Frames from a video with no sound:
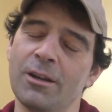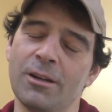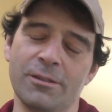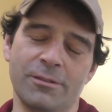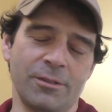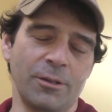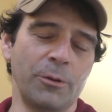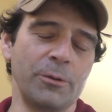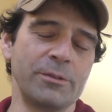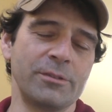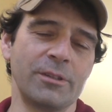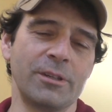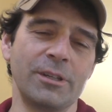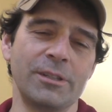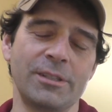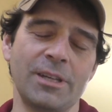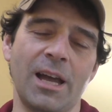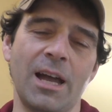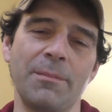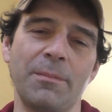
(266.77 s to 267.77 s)
It's always a
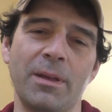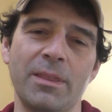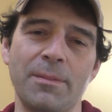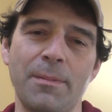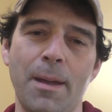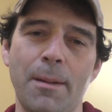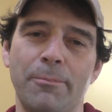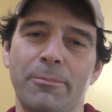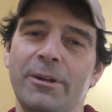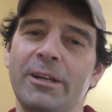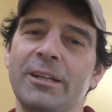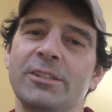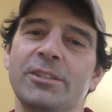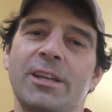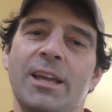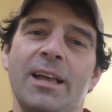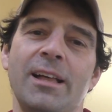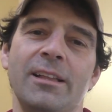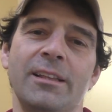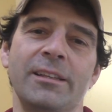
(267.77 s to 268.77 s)
good time on the map reading
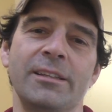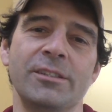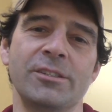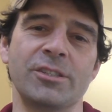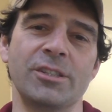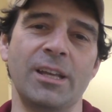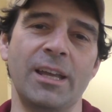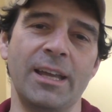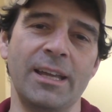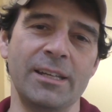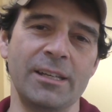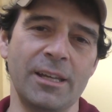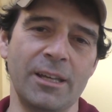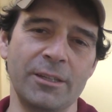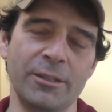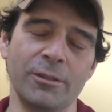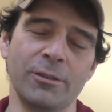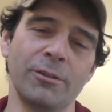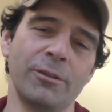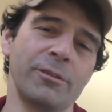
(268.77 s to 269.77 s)
challenge, and
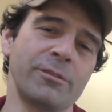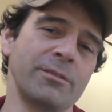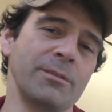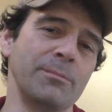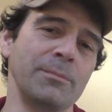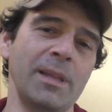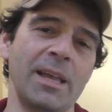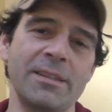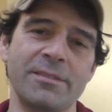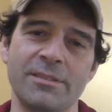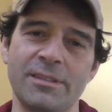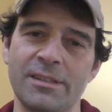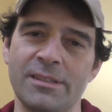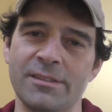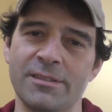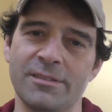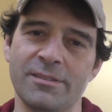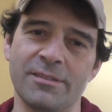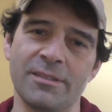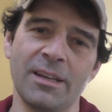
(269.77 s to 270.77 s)
you'll learn some
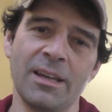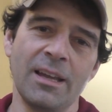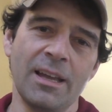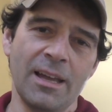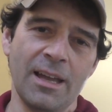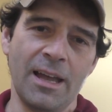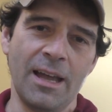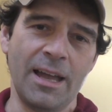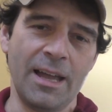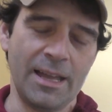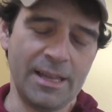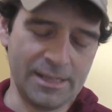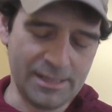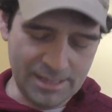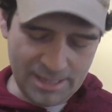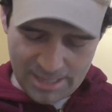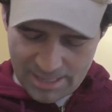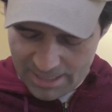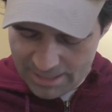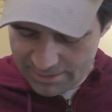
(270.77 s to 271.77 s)
lessons and
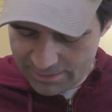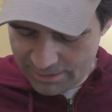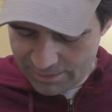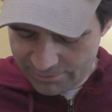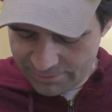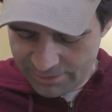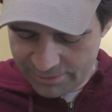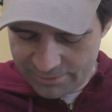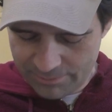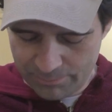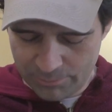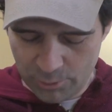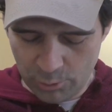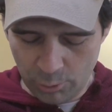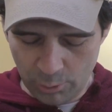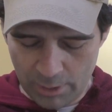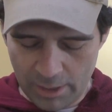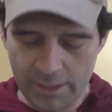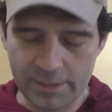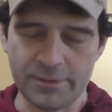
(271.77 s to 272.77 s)
you know, see some
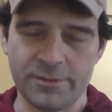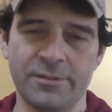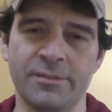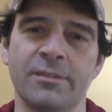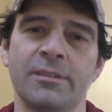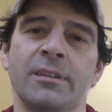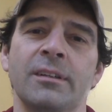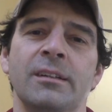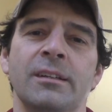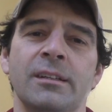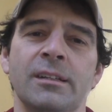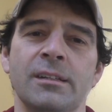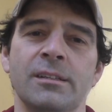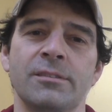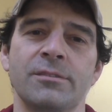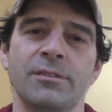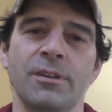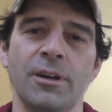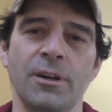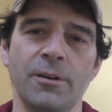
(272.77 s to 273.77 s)
cool hunts.
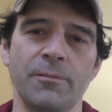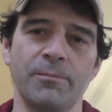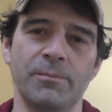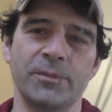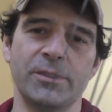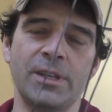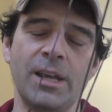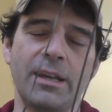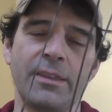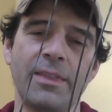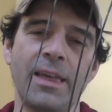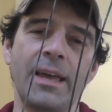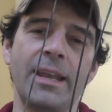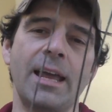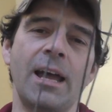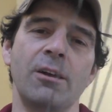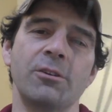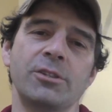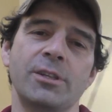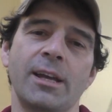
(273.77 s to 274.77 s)
So check that
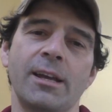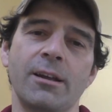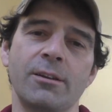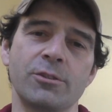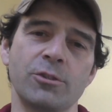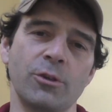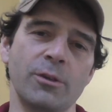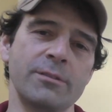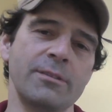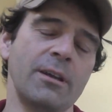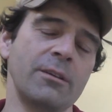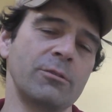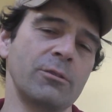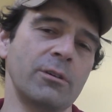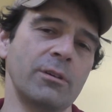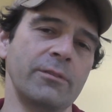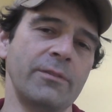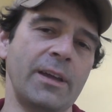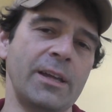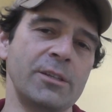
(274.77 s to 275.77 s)
out. Check out Sean's
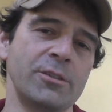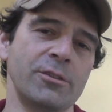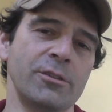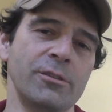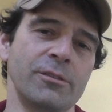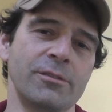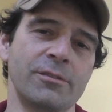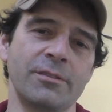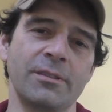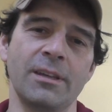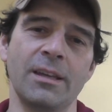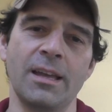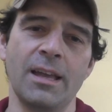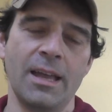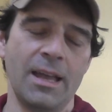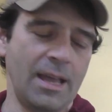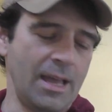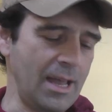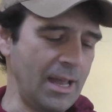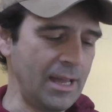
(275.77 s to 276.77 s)
Outdoor Adventures,
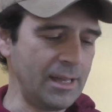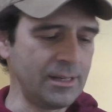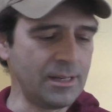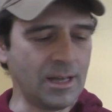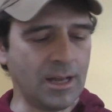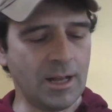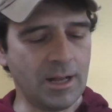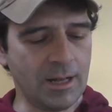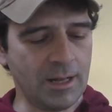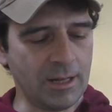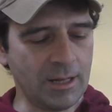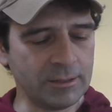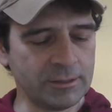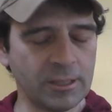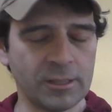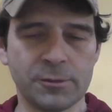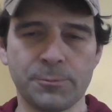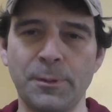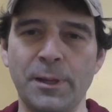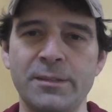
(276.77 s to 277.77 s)
and I'll
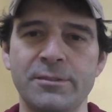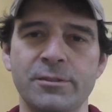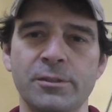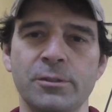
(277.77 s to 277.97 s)
touch base